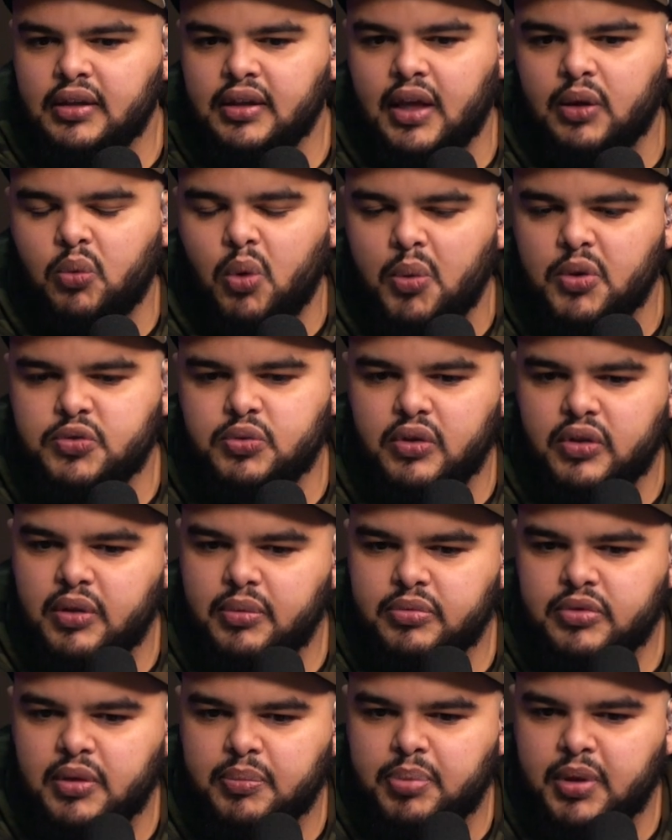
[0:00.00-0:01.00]
Like, what was one of
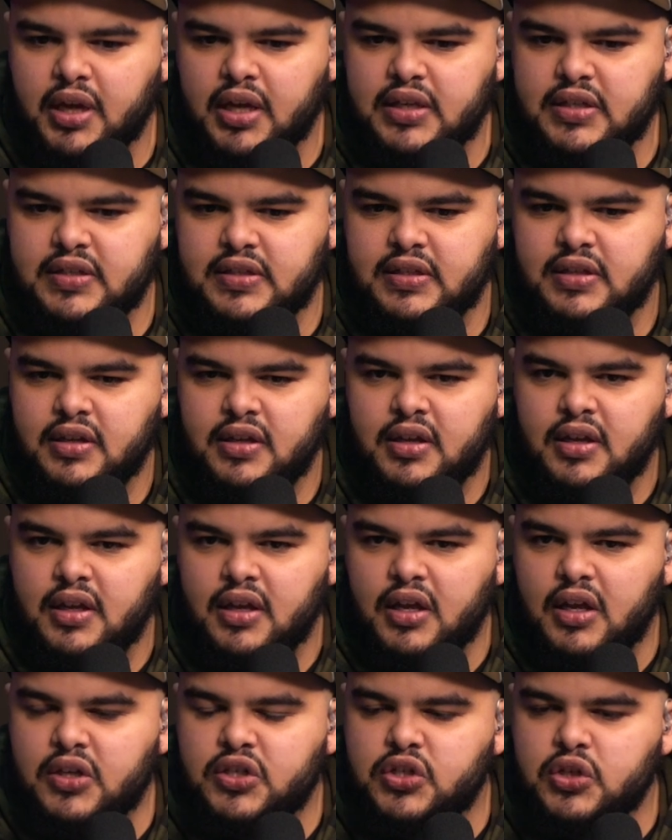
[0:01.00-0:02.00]
the, the biggest
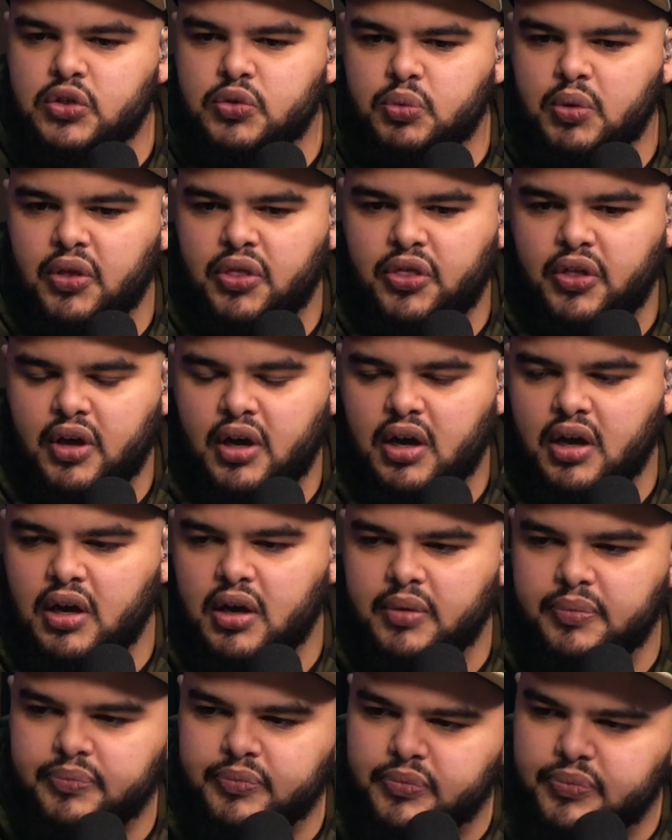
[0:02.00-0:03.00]
issues with
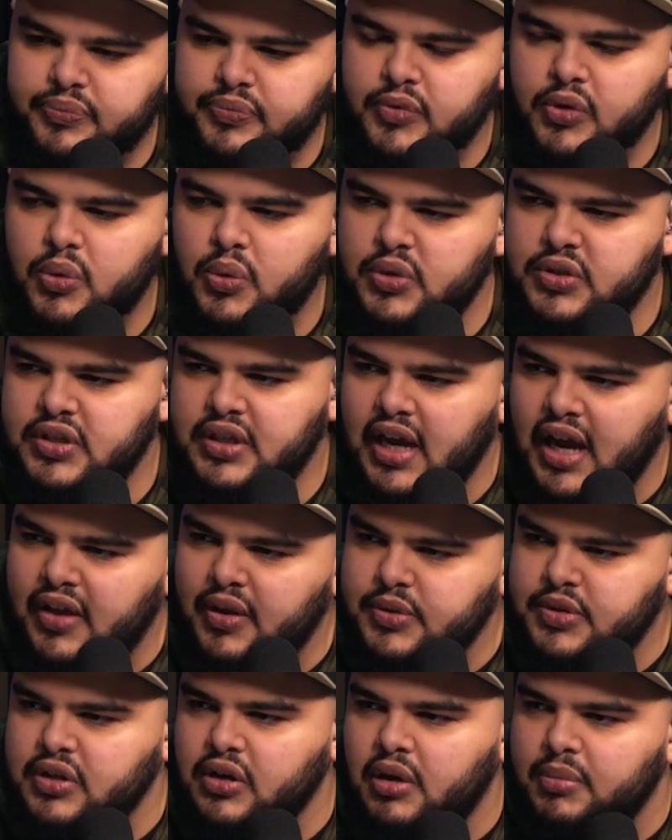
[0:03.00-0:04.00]
uh, who was the guy
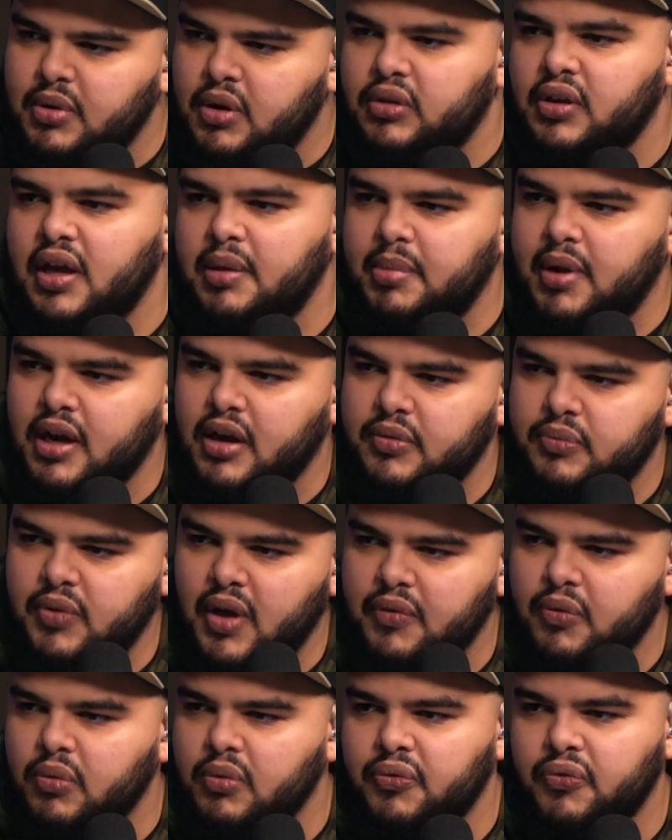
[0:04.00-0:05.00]
that was here at middle linebacker?
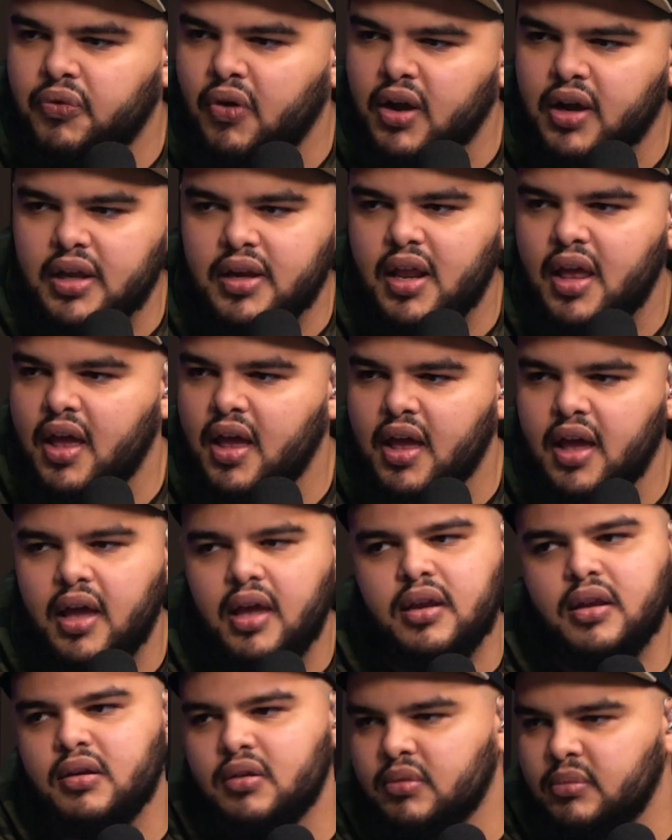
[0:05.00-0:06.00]
Everyone
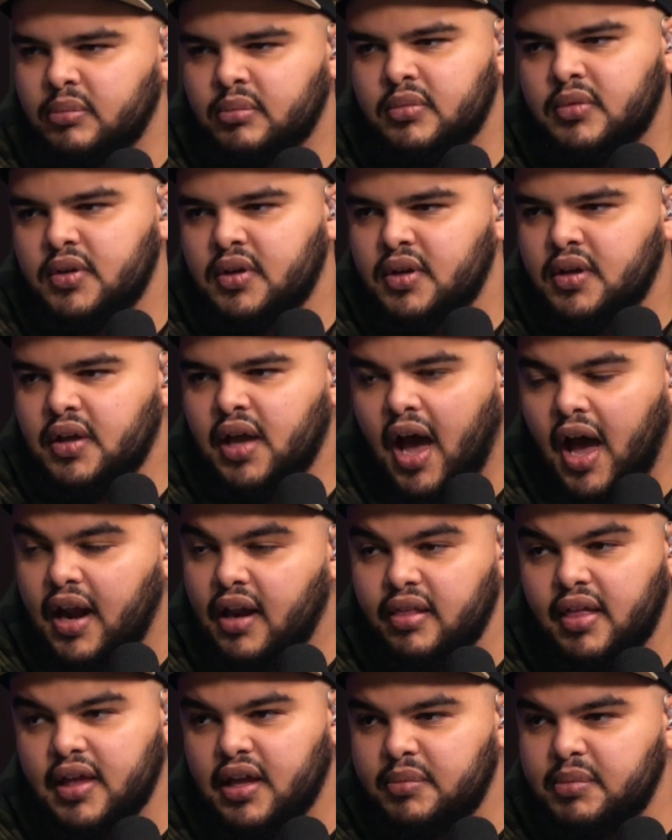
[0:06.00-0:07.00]
hated him. I
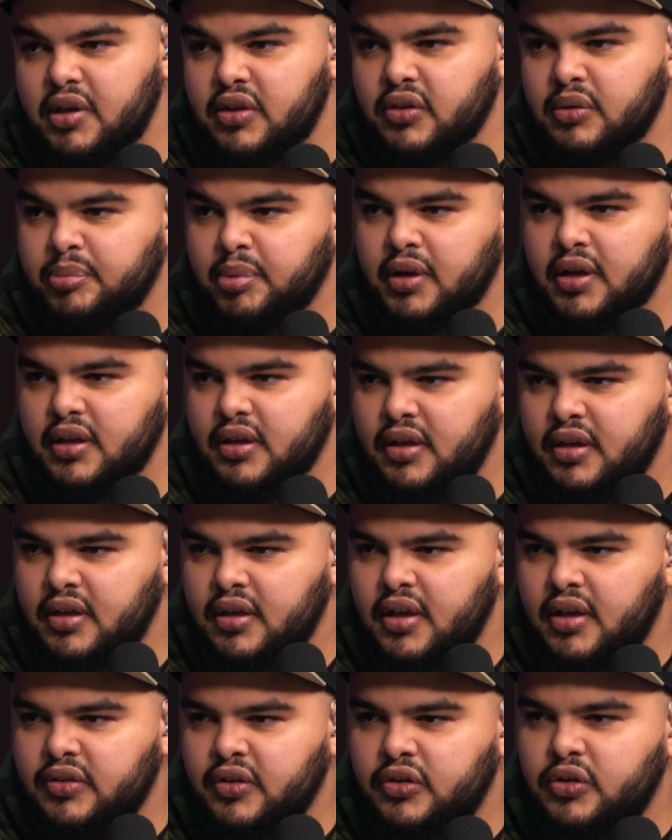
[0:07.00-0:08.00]
don't like him either, but
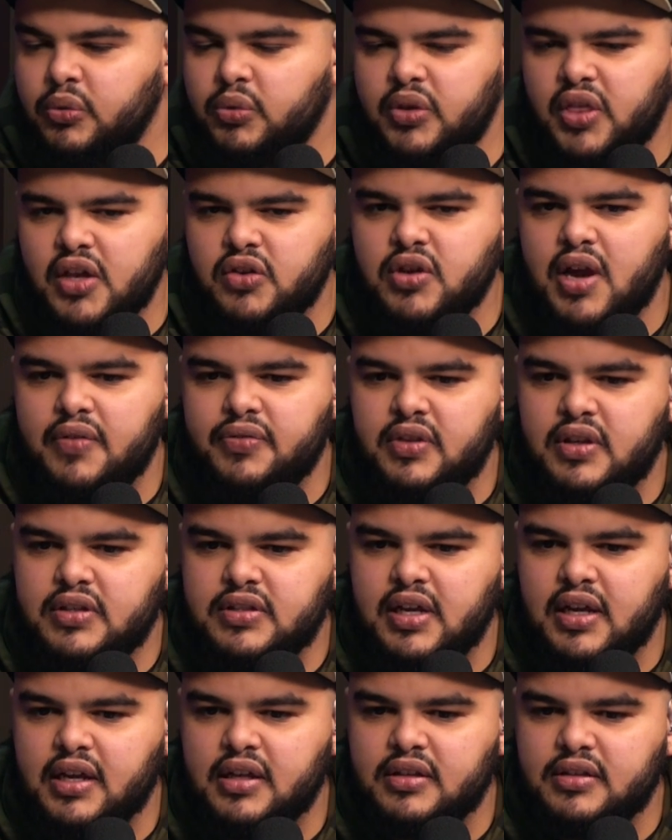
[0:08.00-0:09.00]
the dude that they drafted in the
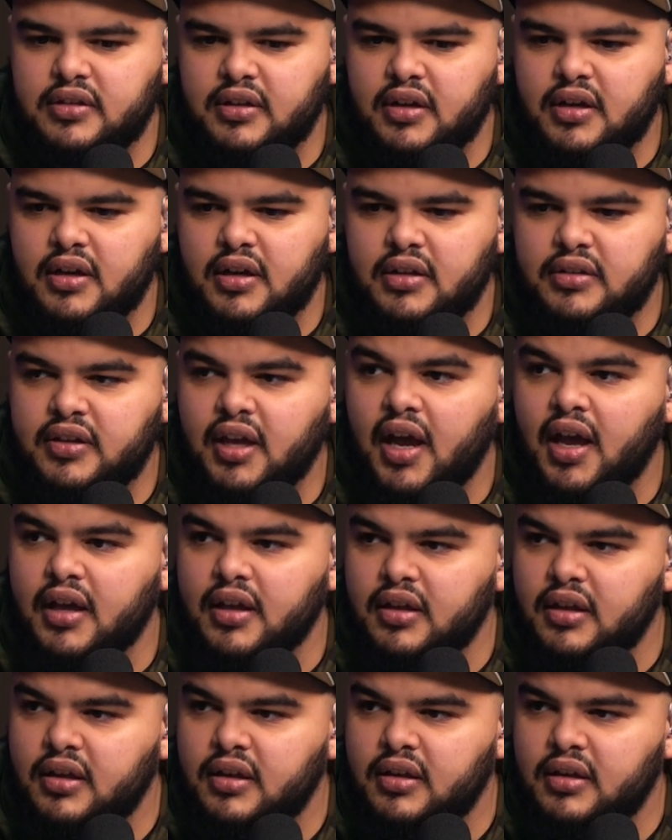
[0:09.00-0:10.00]
second, uh,
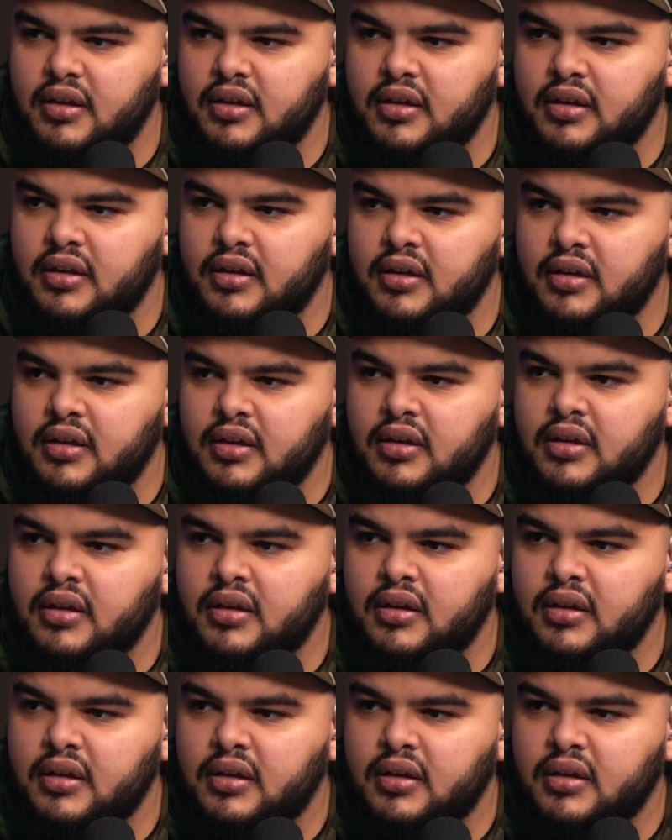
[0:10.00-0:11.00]
Tai. Tai.
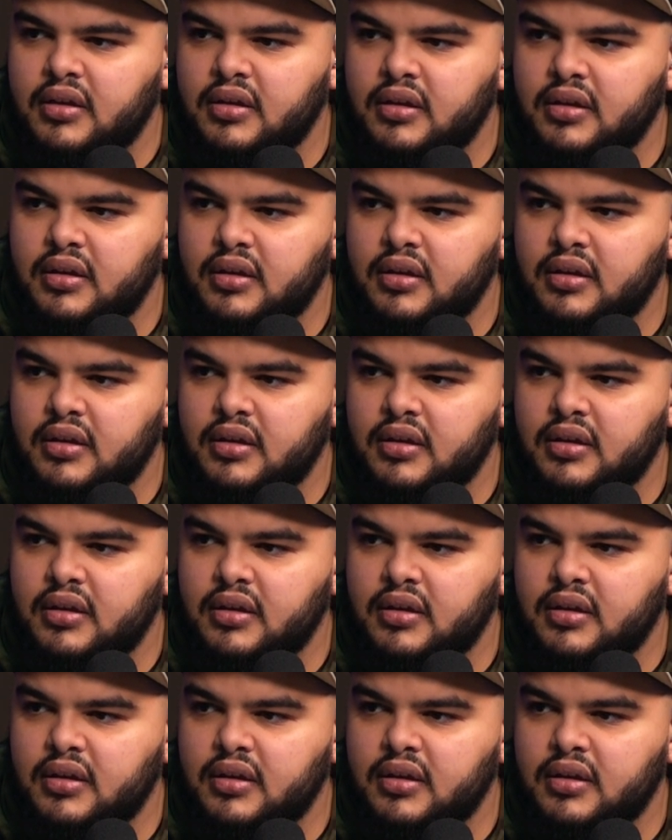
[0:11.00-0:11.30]
Oh yeah.